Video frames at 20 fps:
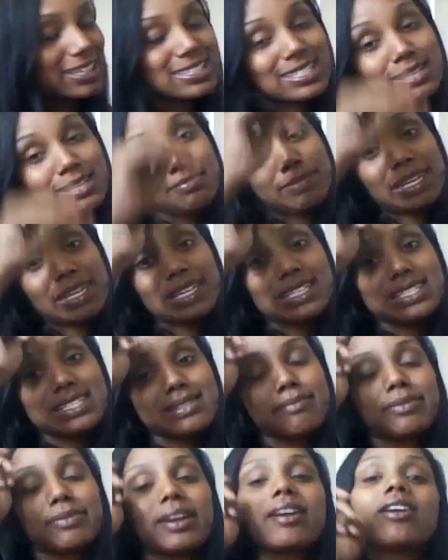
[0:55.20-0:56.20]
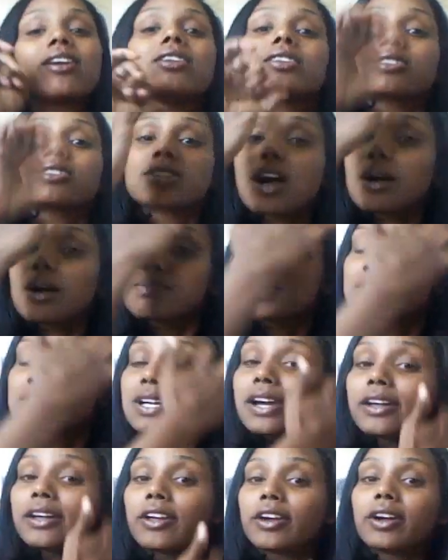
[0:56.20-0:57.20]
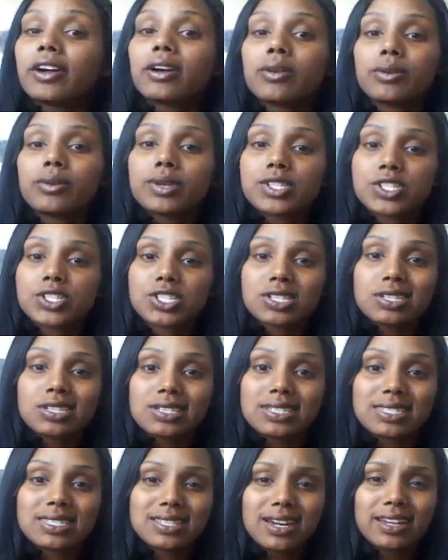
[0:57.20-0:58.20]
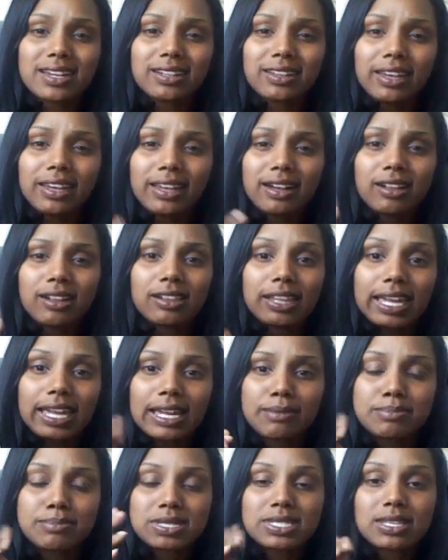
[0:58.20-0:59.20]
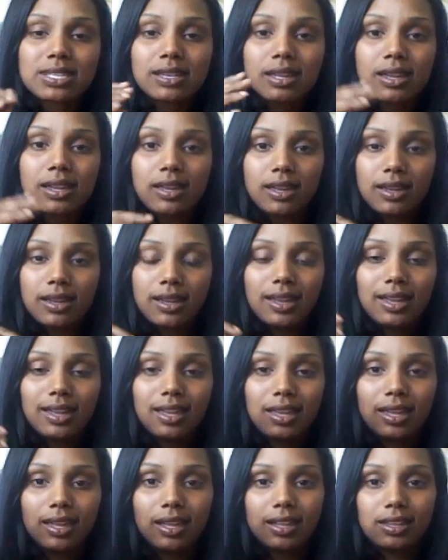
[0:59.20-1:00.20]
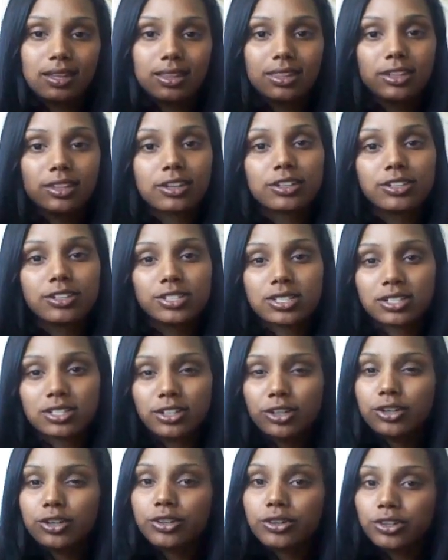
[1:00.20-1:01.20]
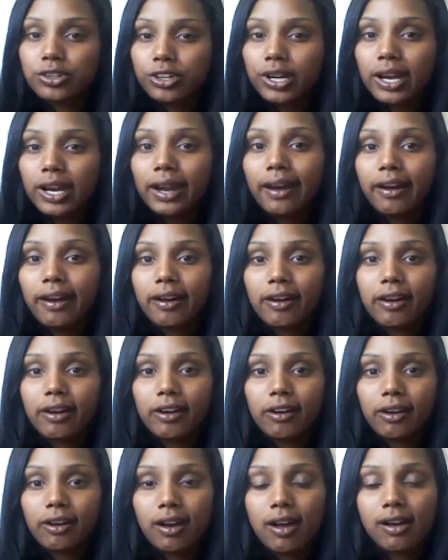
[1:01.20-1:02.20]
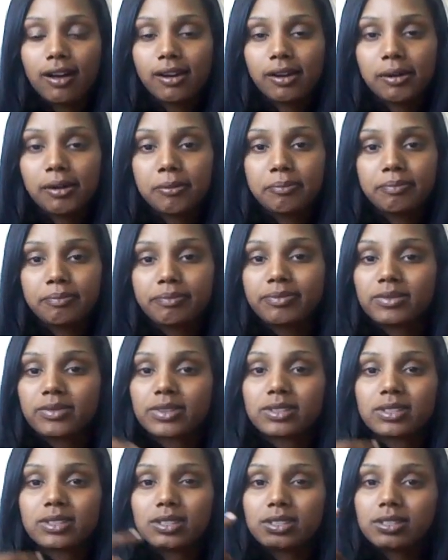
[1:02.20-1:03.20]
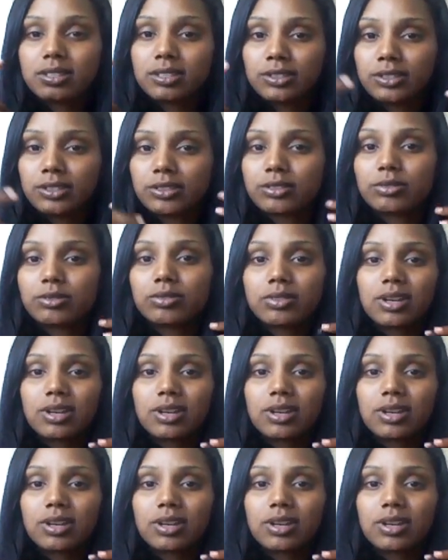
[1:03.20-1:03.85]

had sent me something called a top styler, which is kind of like clamps, and they're to curl your hair. You